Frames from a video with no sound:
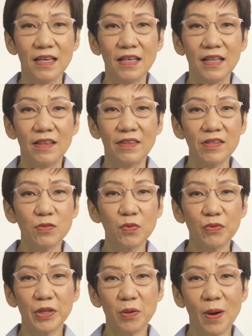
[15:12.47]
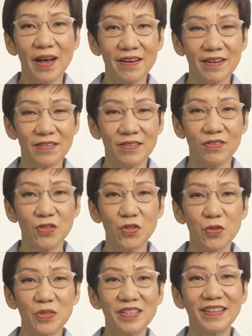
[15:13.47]
This will require us to
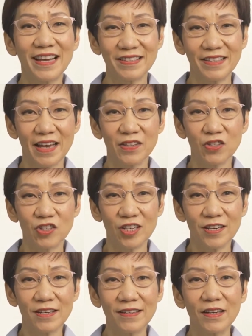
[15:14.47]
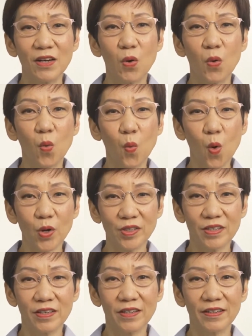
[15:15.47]
use less energy,
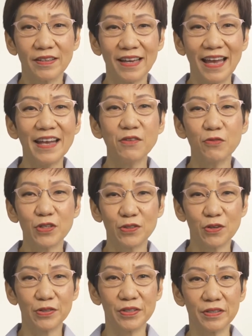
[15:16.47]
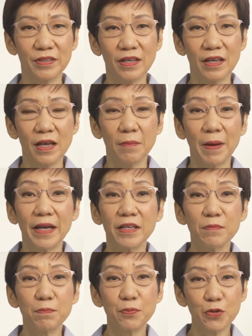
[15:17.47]
water, and resources by
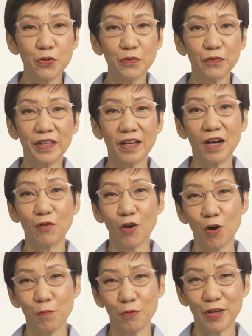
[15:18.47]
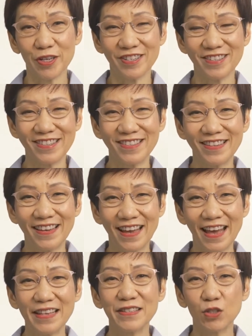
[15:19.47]
improving our operations
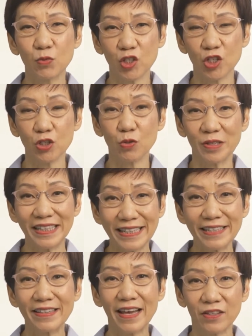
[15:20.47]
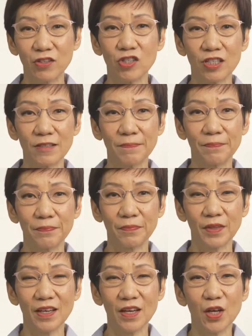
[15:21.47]
and switching to cleaner energy.
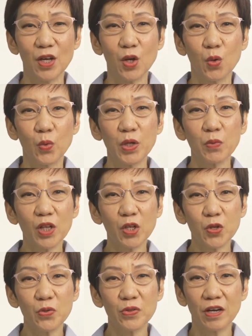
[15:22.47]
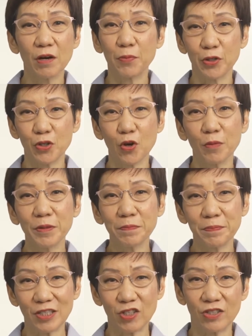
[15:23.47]
We will use our procurement
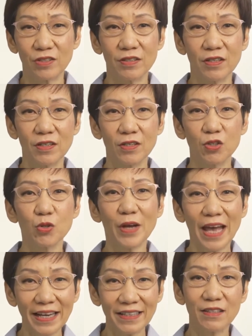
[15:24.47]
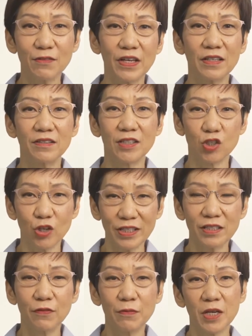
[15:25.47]
budget to activate the
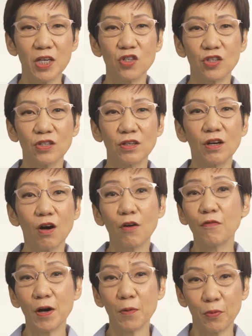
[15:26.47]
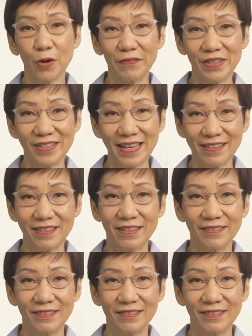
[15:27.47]
transformation of our private sector.